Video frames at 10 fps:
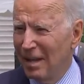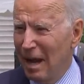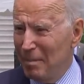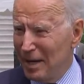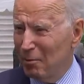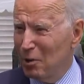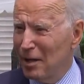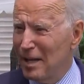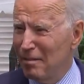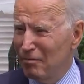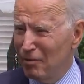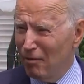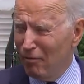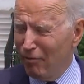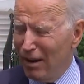I mean, it really,
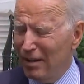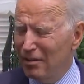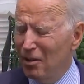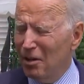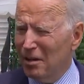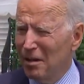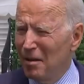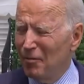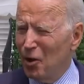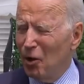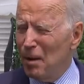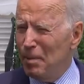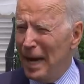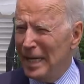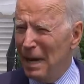look, the only
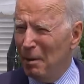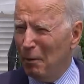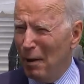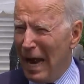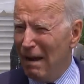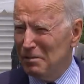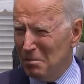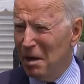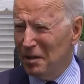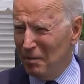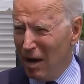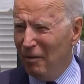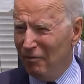pandemic we have is among the